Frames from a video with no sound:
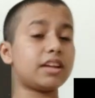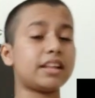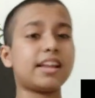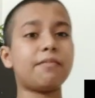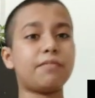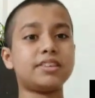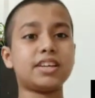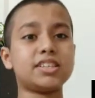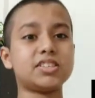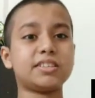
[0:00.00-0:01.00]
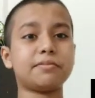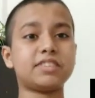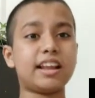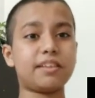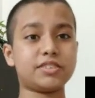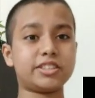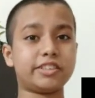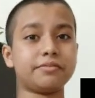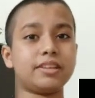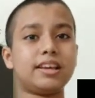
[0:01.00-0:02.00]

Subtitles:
and the advantages of television.